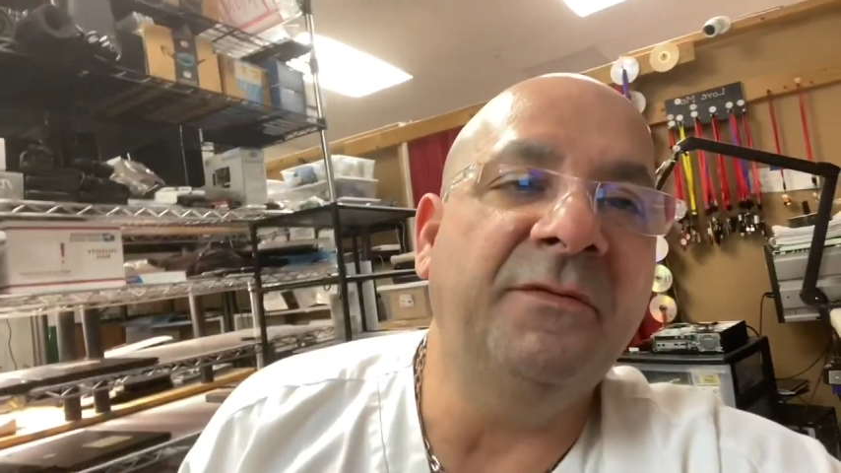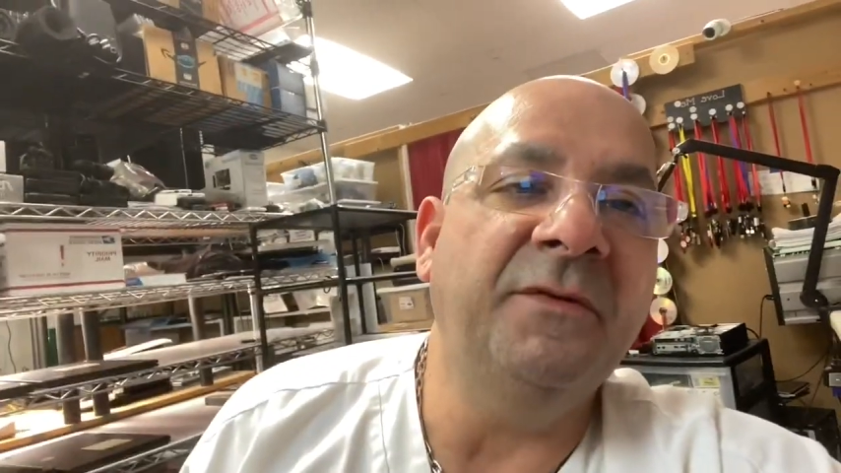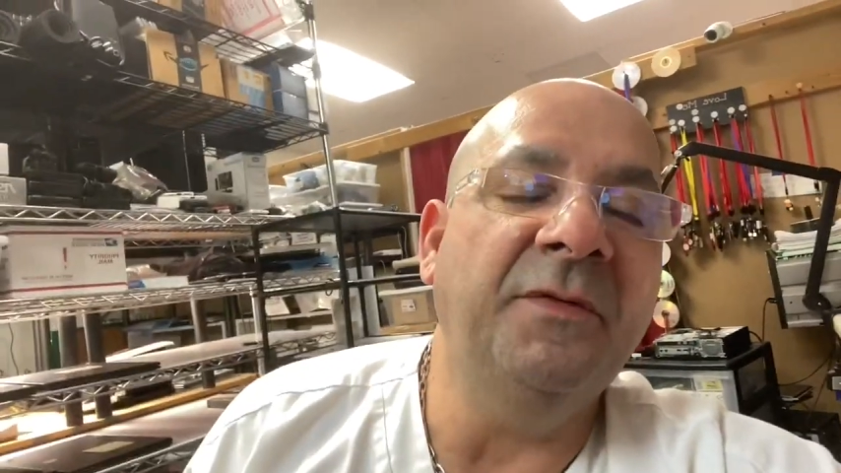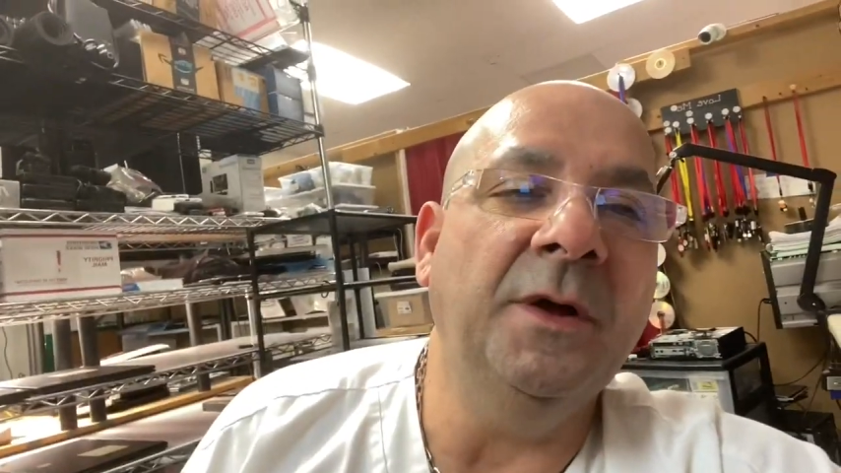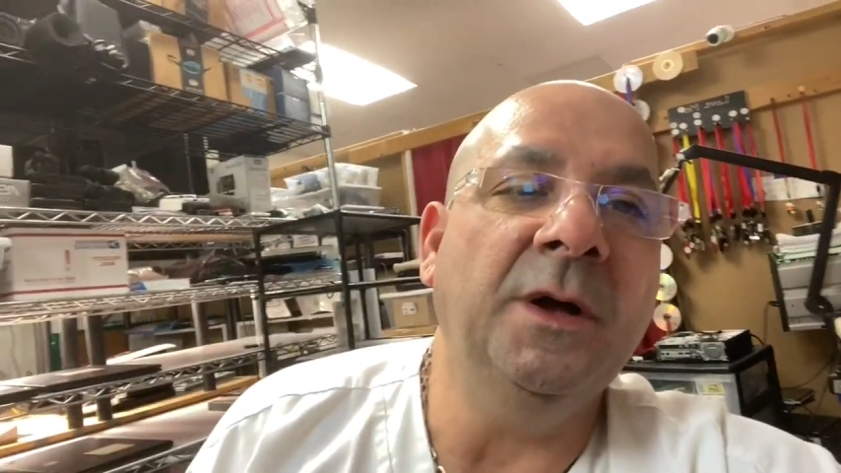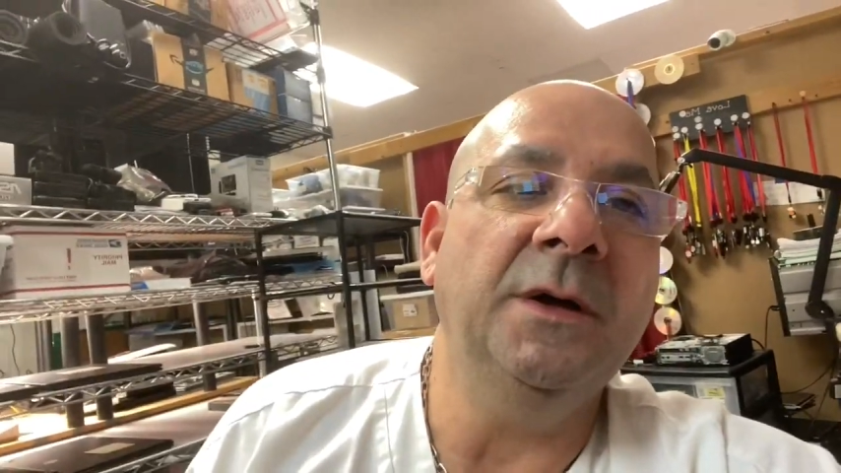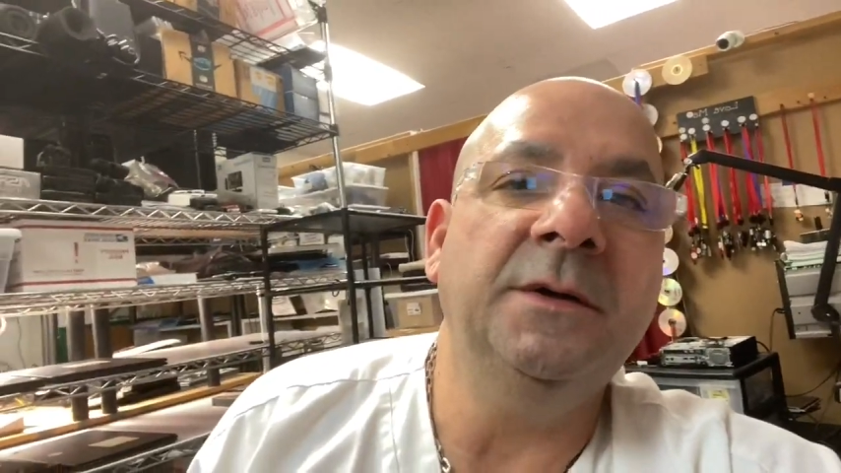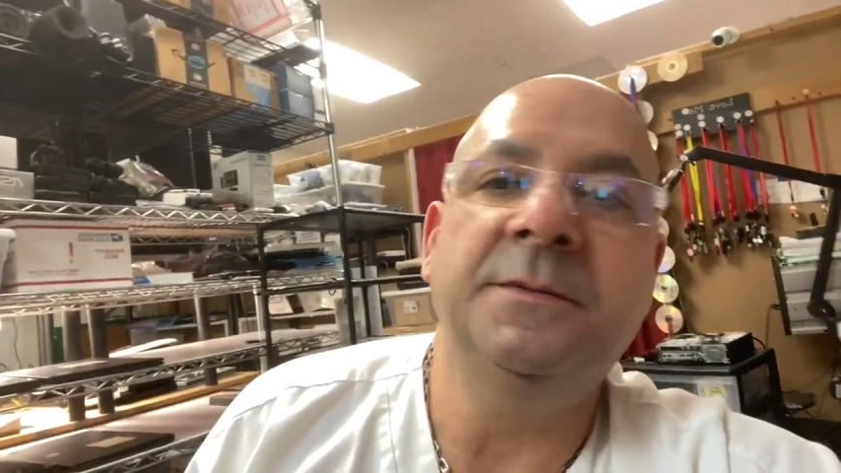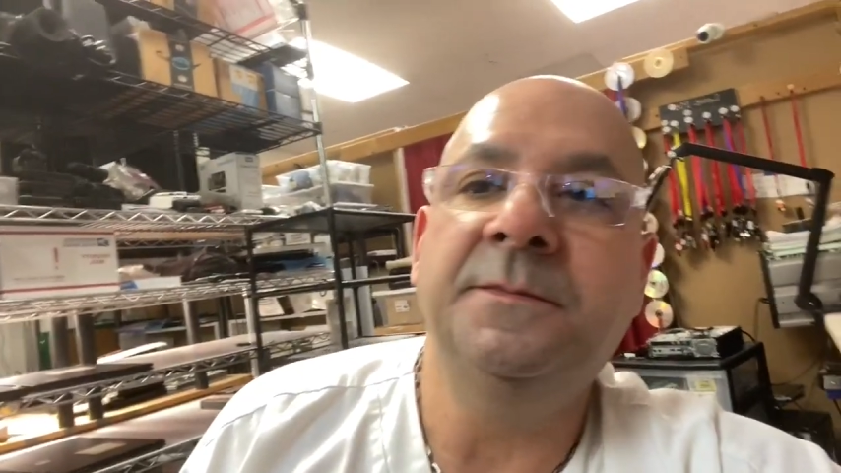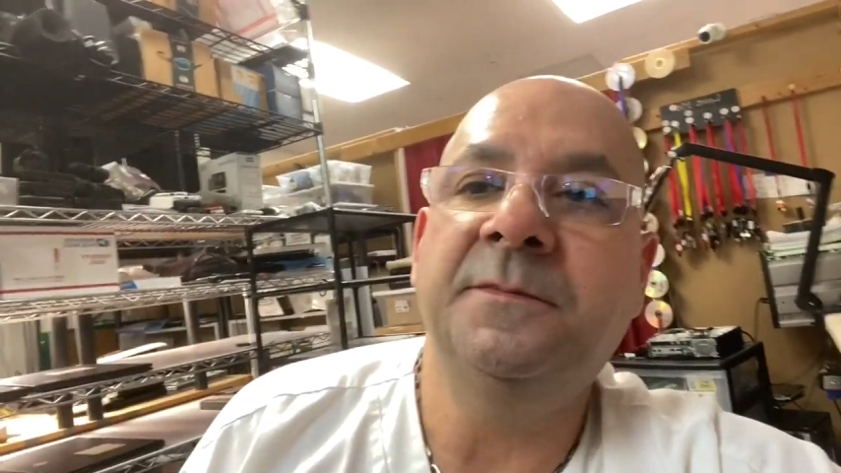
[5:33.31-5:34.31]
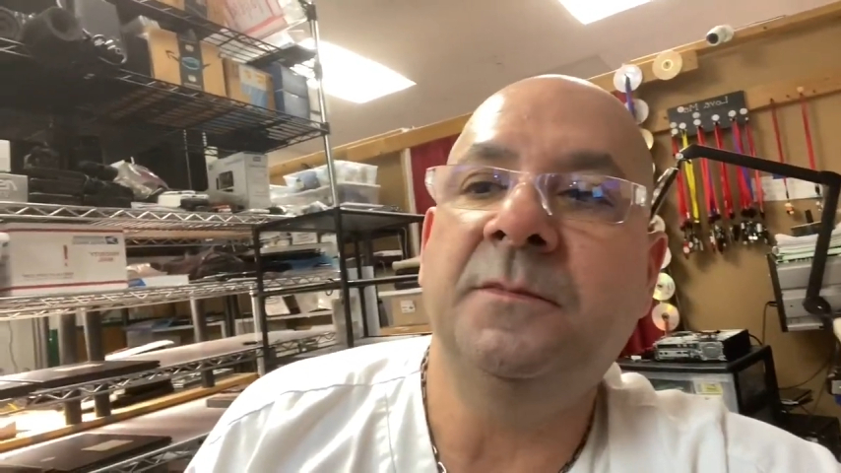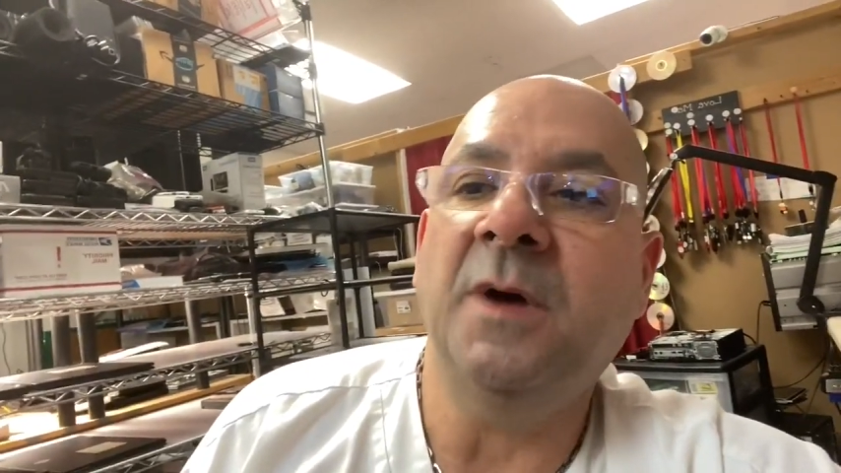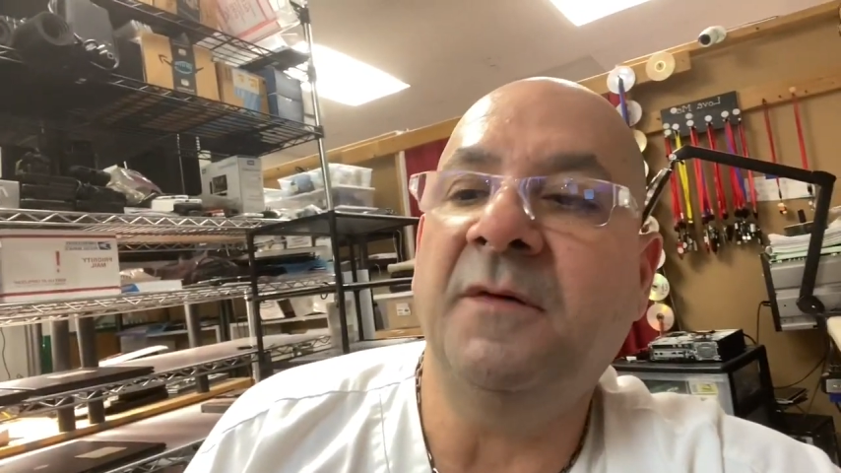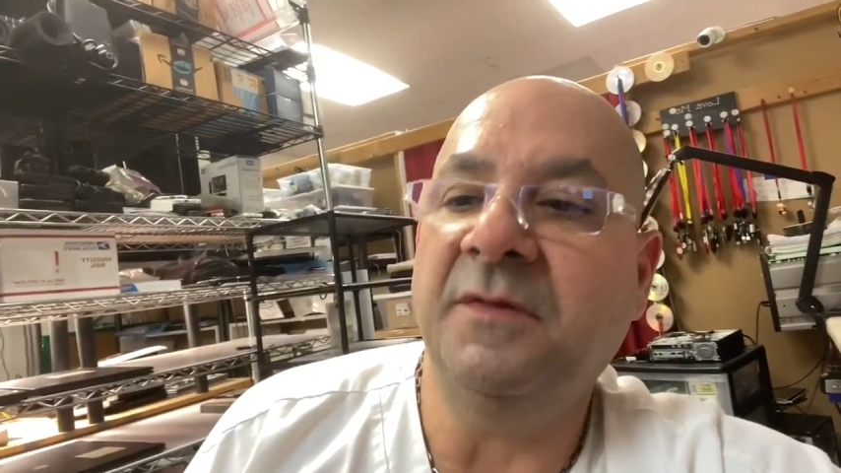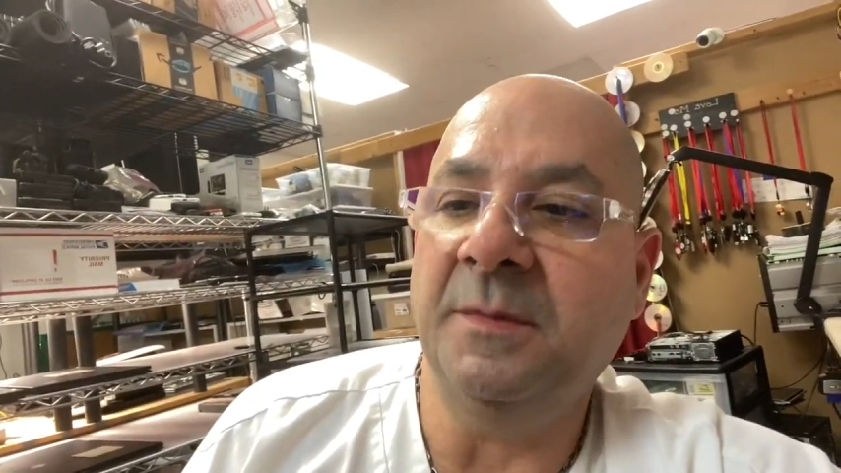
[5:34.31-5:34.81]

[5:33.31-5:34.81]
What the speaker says: of the